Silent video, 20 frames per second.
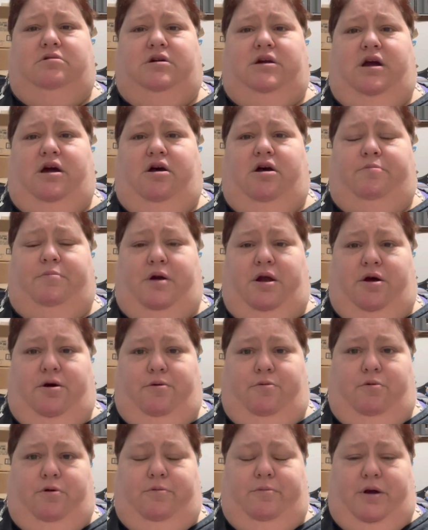on my
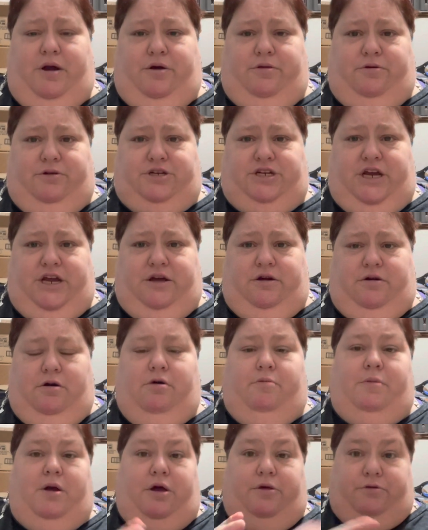other
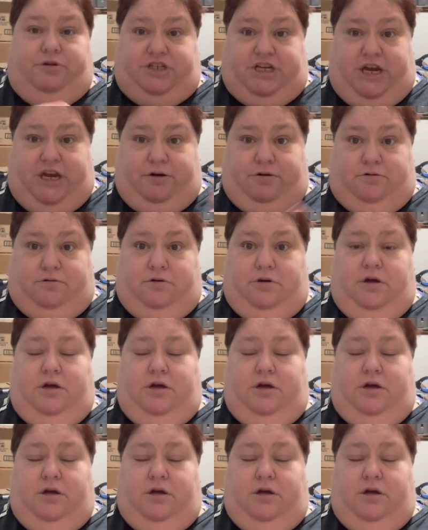channel.